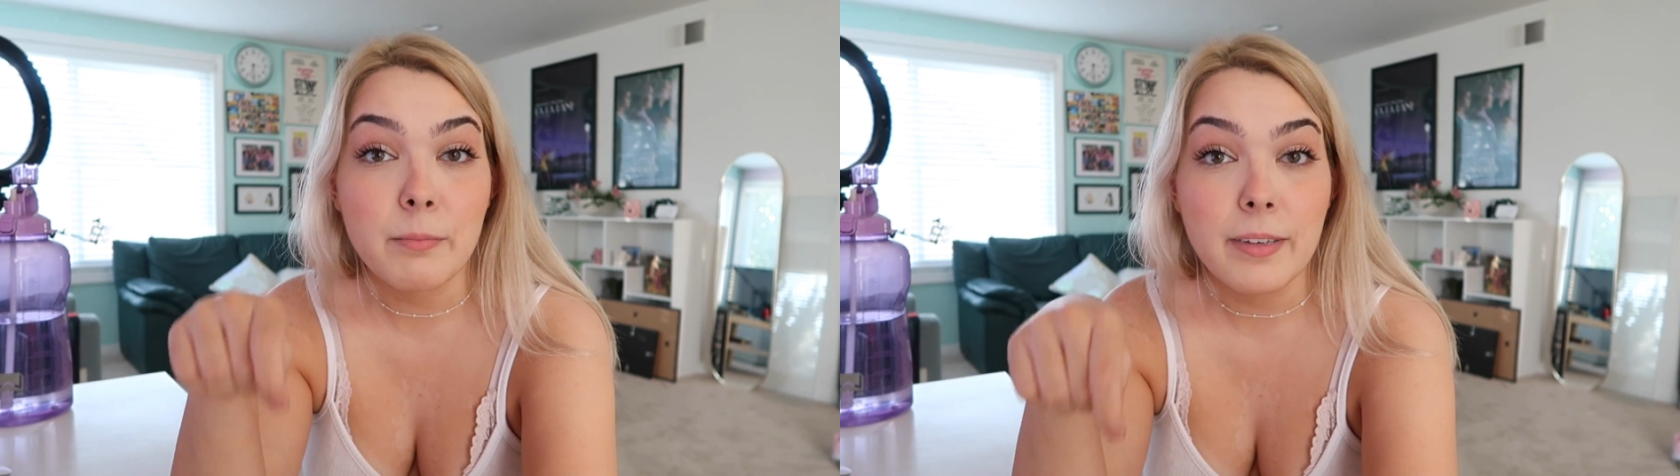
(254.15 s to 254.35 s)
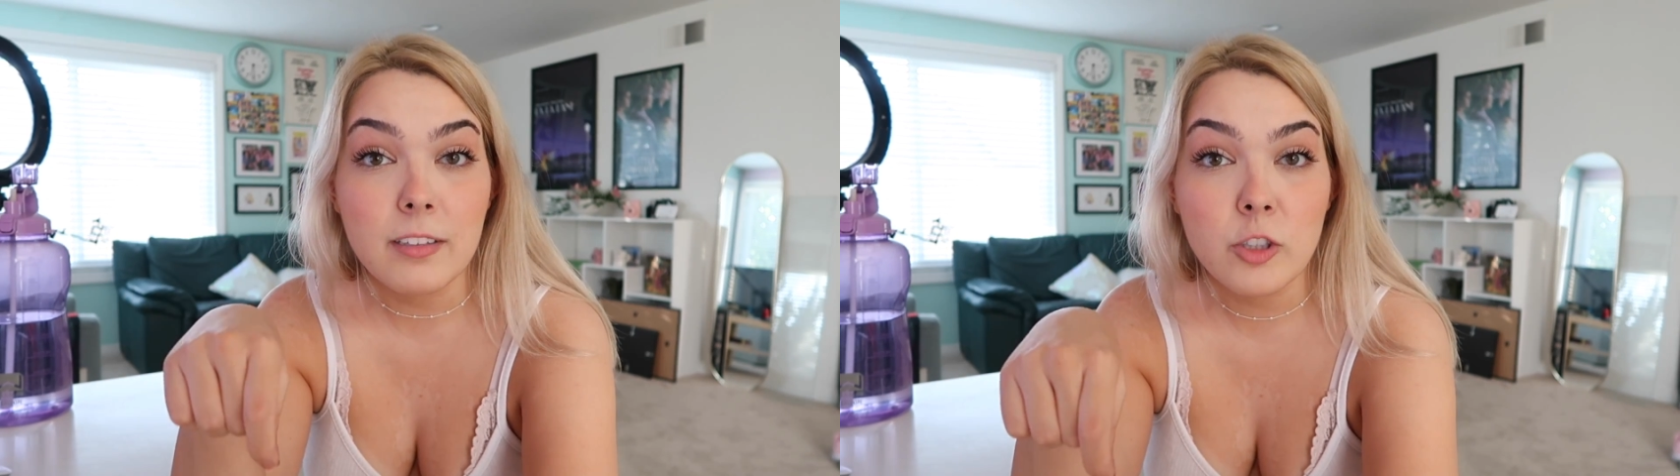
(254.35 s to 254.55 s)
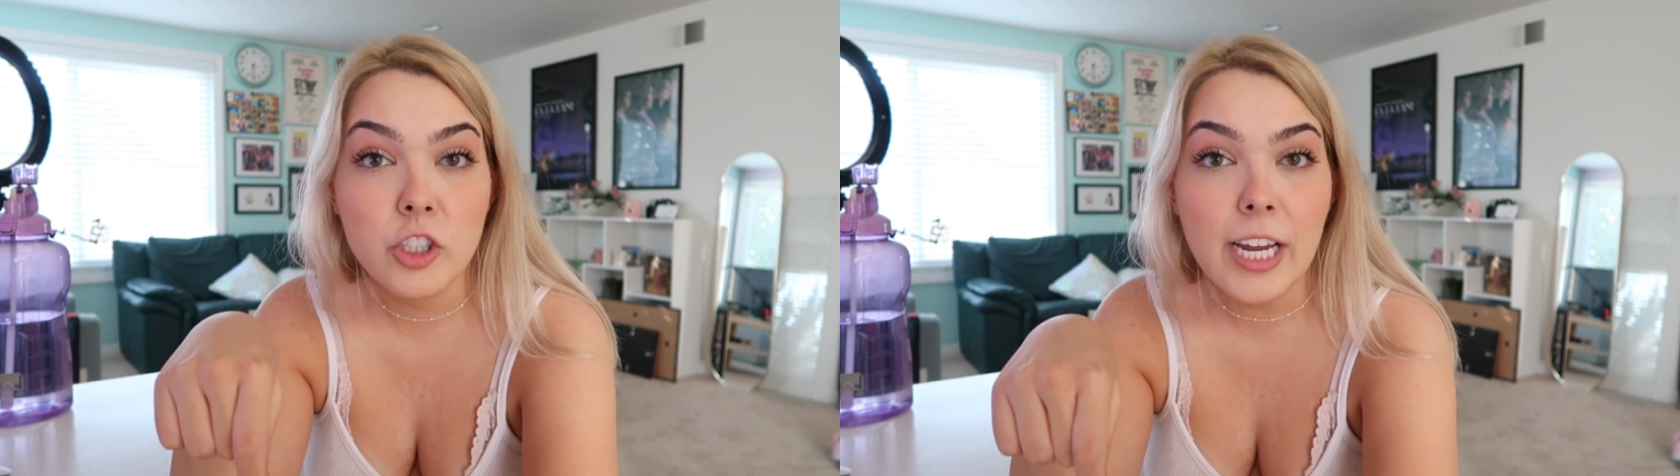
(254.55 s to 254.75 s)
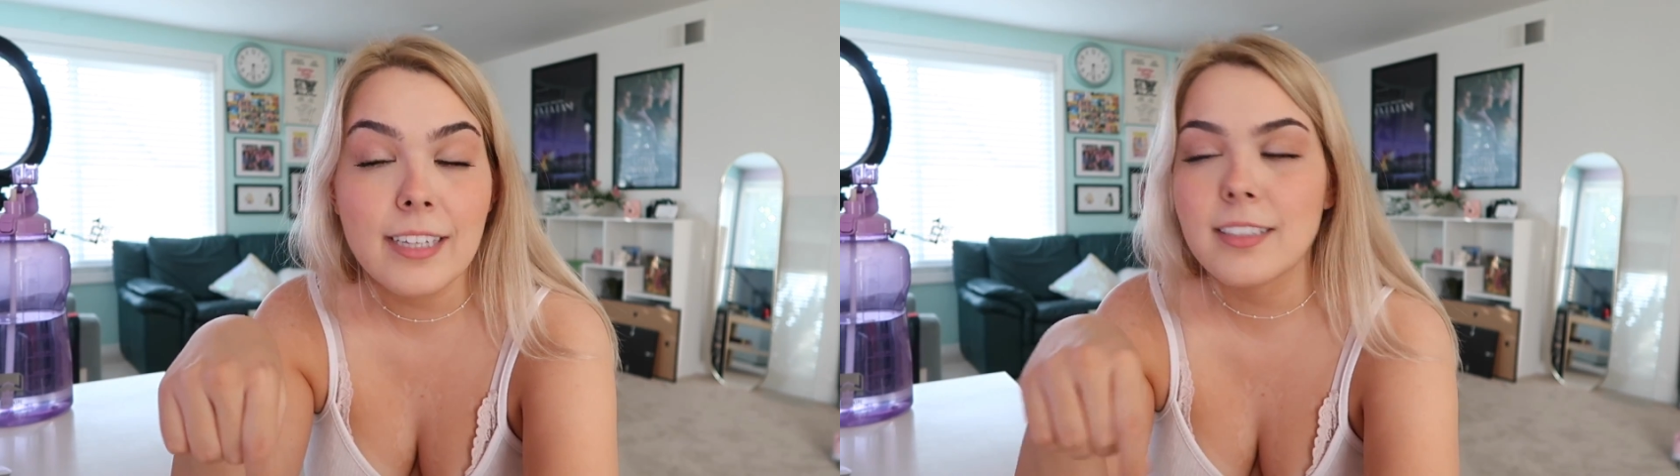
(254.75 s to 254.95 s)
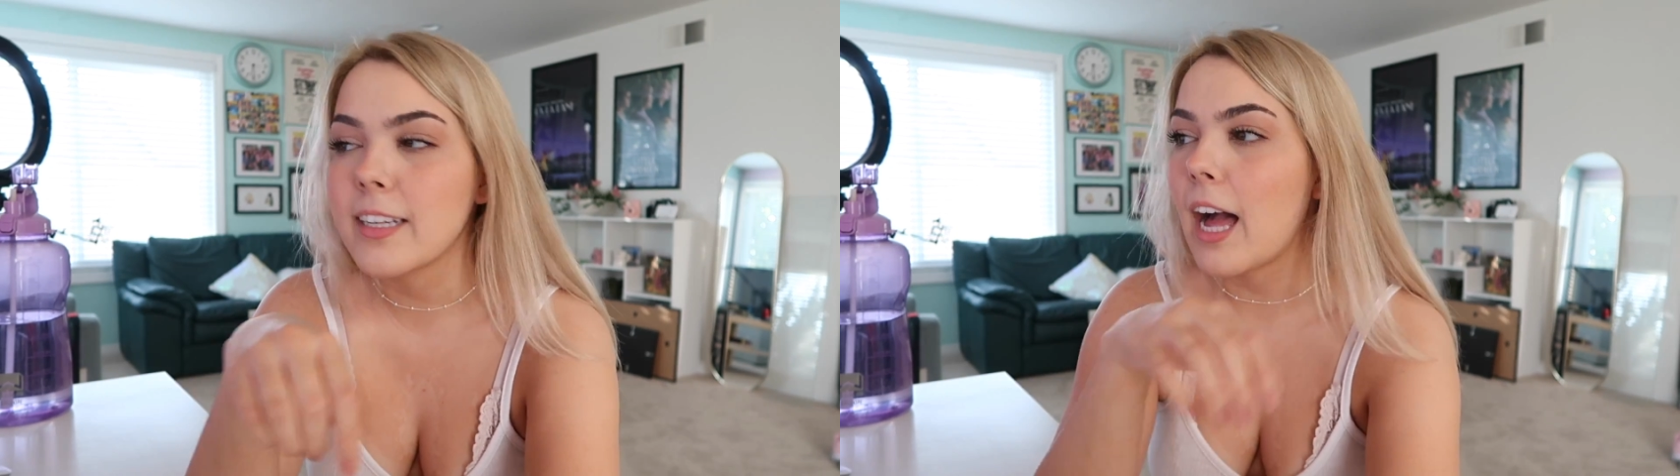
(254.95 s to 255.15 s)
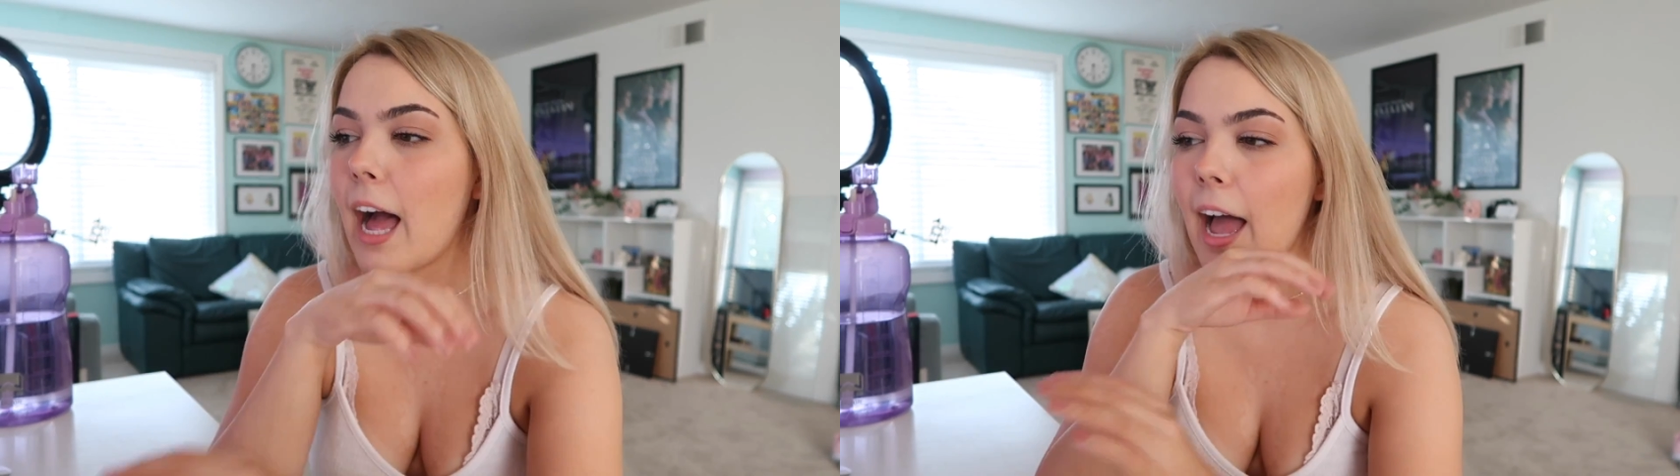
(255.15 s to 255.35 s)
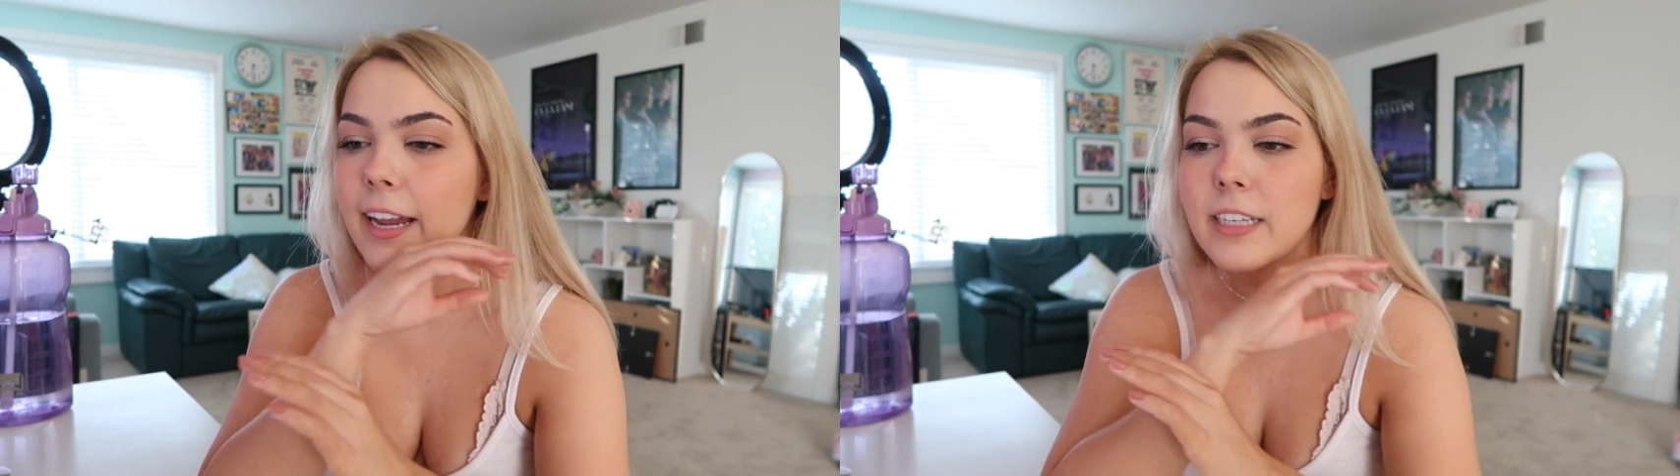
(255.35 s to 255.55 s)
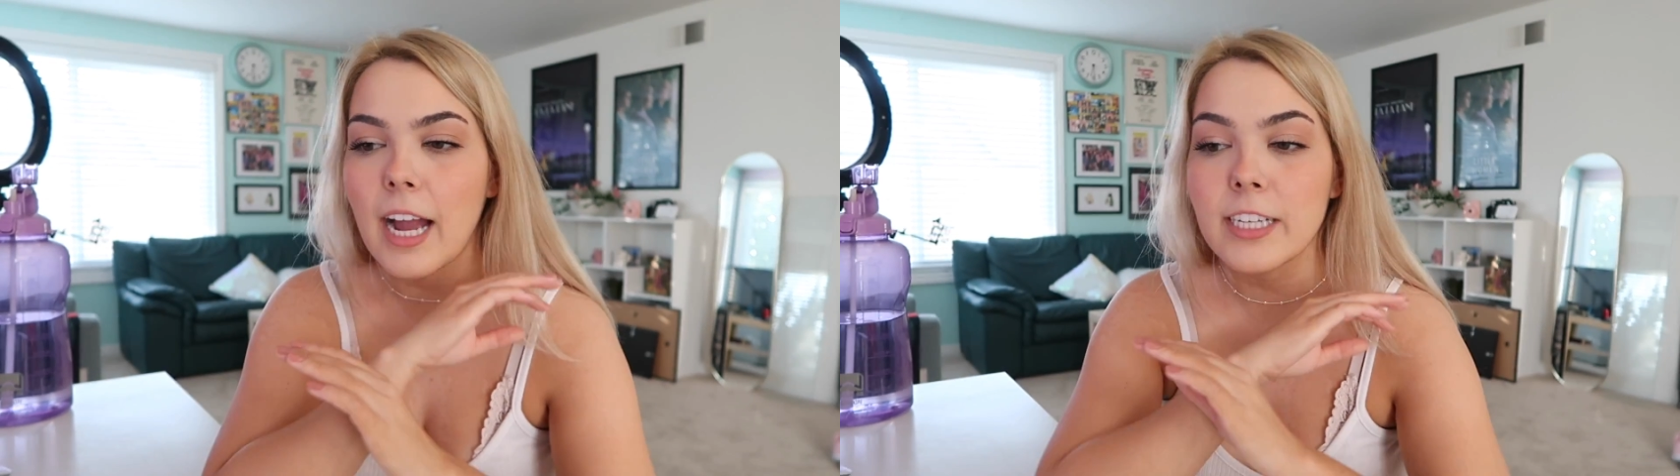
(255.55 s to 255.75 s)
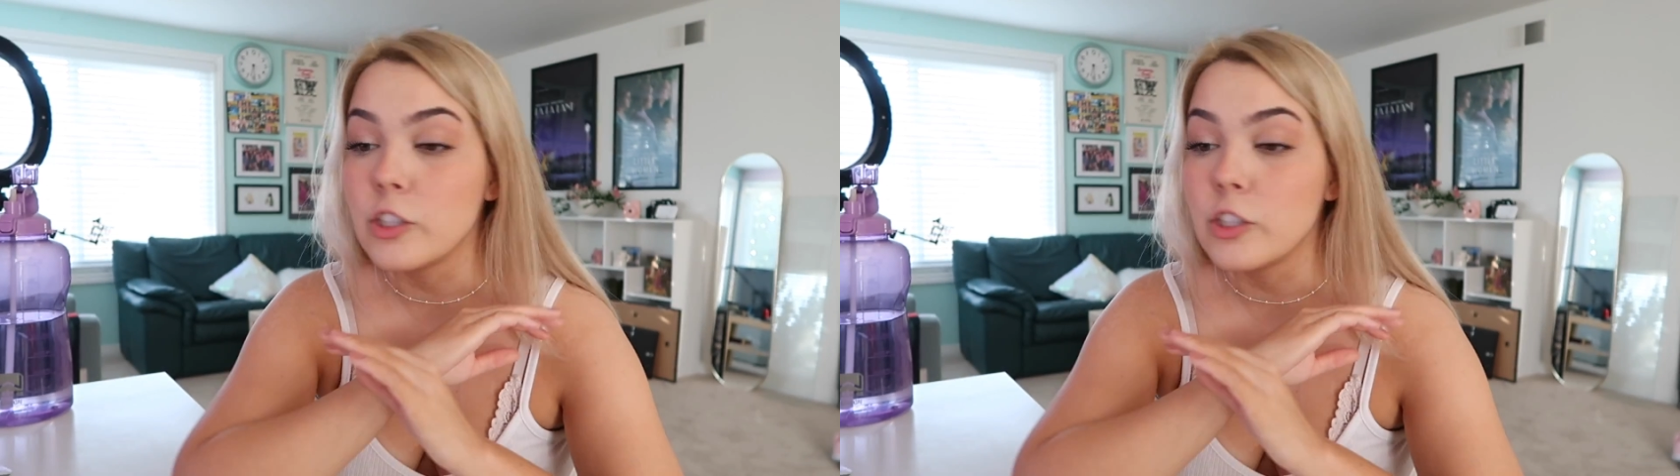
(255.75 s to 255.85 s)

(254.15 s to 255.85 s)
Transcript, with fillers: milkshakes. Like I, I